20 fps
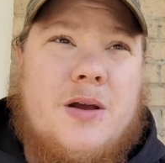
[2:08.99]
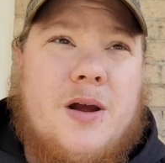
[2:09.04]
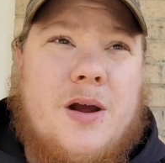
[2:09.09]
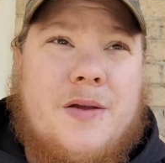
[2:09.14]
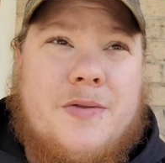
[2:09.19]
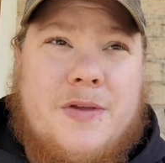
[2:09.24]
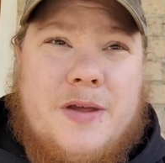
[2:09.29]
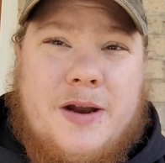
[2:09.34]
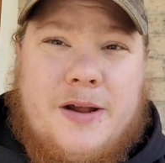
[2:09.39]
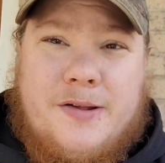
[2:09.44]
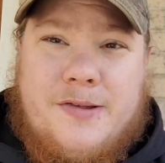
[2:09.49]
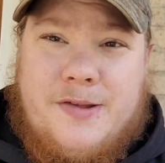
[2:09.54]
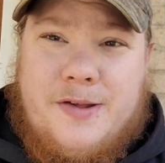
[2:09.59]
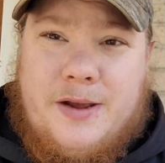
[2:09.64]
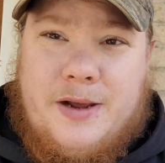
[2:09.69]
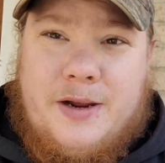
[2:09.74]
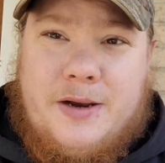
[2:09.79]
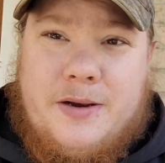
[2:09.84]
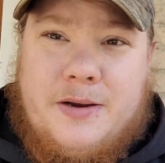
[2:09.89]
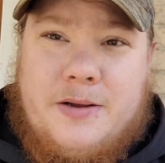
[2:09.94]
And then I
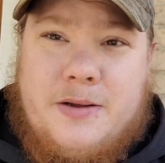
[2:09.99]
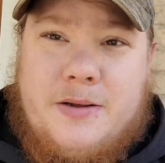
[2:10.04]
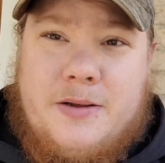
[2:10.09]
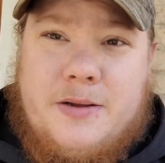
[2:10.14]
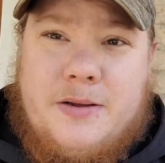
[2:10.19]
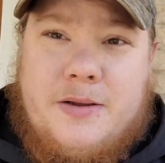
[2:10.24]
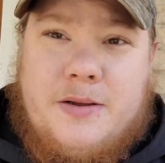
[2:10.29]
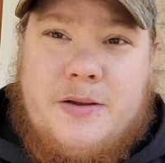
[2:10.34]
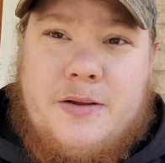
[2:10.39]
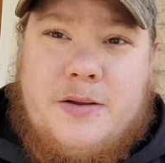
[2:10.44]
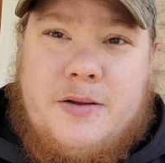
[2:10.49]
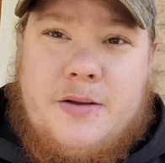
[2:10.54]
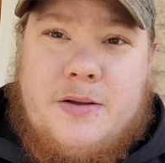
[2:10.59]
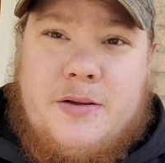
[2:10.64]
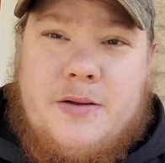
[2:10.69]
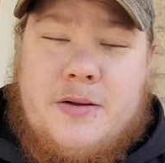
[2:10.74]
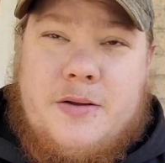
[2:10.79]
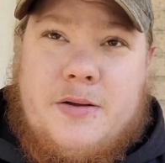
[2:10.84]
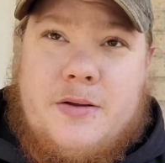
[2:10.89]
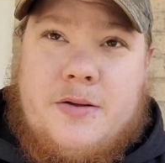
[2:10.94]
seen
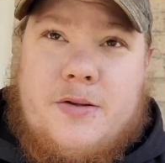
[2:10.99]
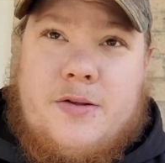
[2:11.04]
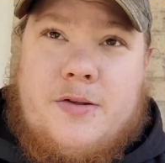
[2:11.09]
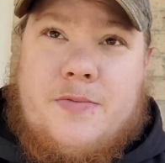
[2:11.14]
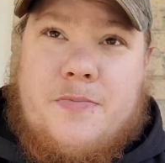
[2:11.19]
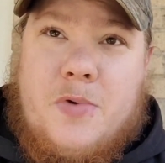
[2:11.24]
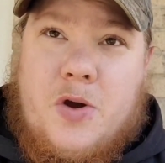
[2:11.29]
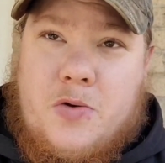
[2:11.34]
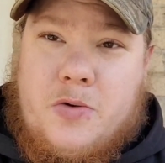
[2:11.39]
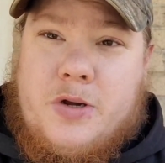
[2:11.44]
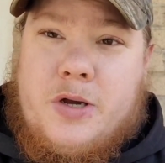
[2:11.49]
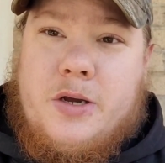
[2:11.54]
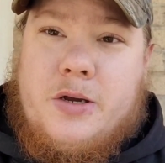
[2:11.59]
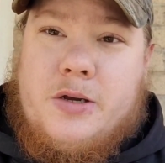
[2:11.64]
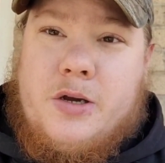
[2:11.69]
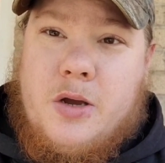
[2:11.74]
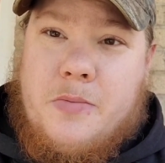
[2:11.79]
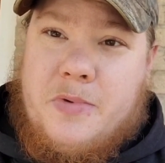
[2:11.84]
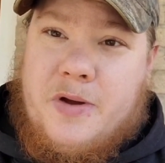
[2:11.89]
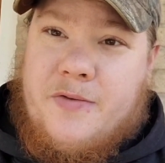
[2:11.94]
smoke
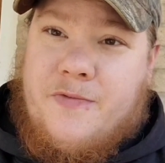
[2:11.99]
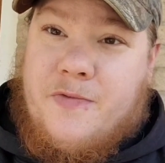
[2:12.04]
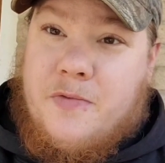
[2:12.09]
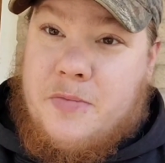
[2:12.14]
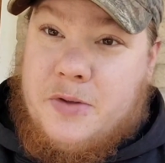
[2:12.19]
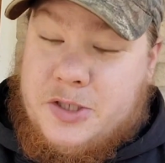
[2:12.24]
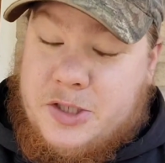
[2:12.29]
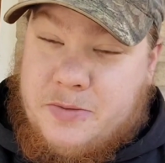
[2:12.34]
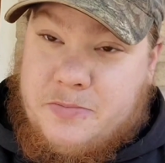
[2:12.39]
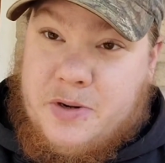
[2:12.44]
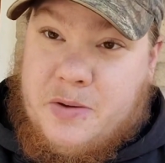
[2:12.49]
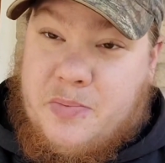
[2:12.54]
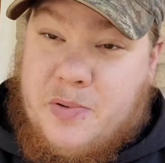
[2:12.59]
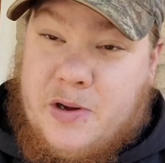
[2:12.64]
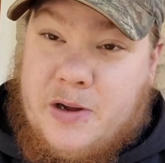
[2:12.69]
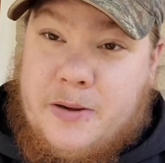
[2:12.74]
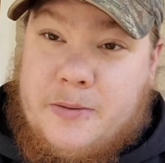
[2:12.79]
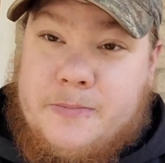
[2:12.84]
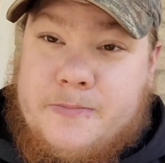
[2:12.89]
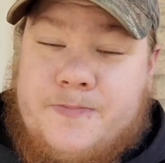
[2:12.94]
coming from the chimney
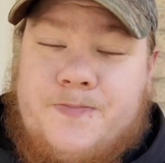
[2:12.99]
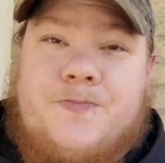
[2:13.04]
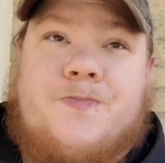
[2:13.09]
pipe,